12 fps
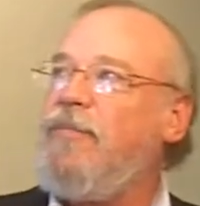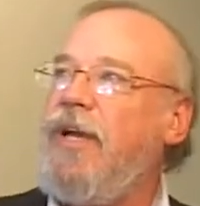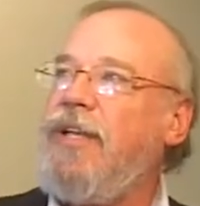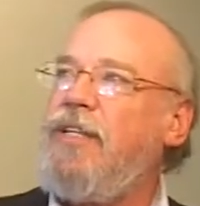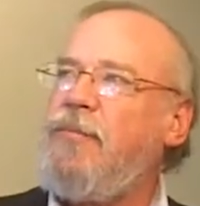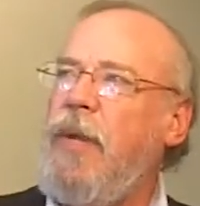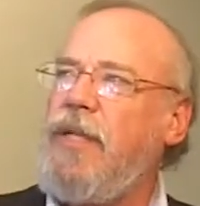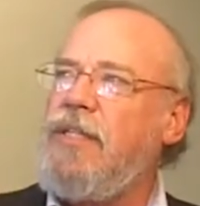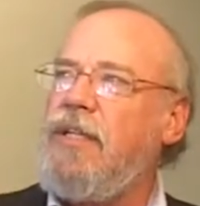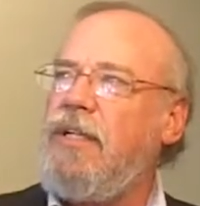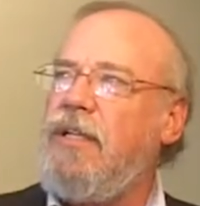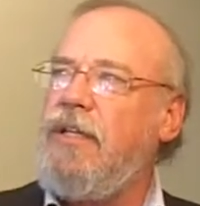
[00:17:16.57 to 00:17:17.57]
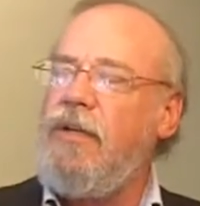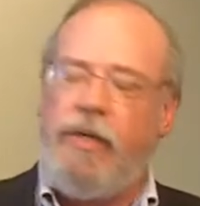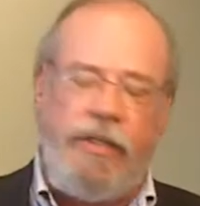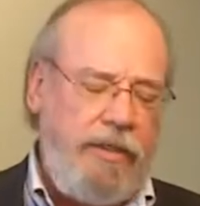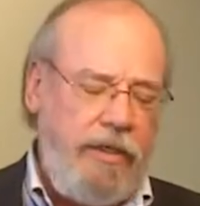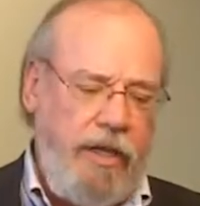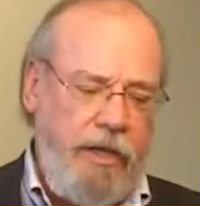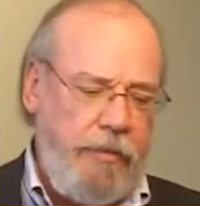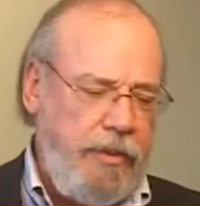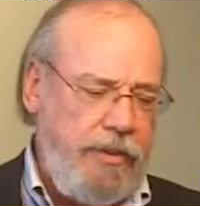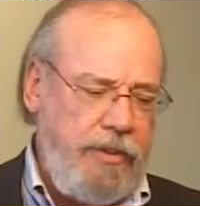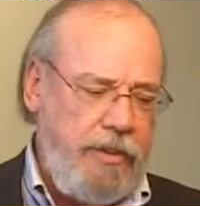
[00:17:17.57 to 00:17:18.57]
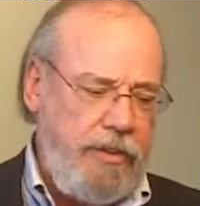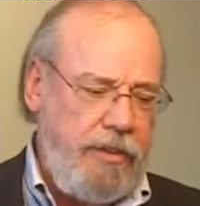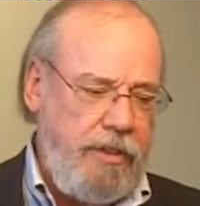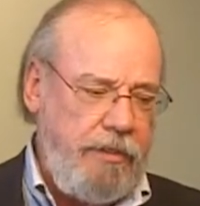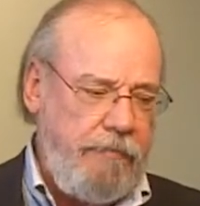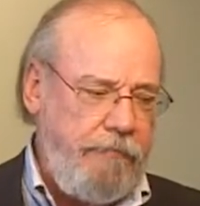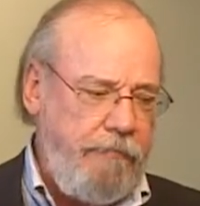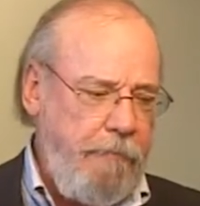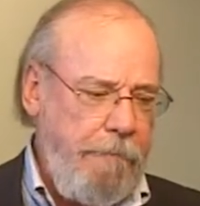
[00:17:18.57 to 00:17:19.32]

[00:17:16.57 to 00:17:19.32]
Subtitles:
But it's basically, you know, Anthony Hopkins is a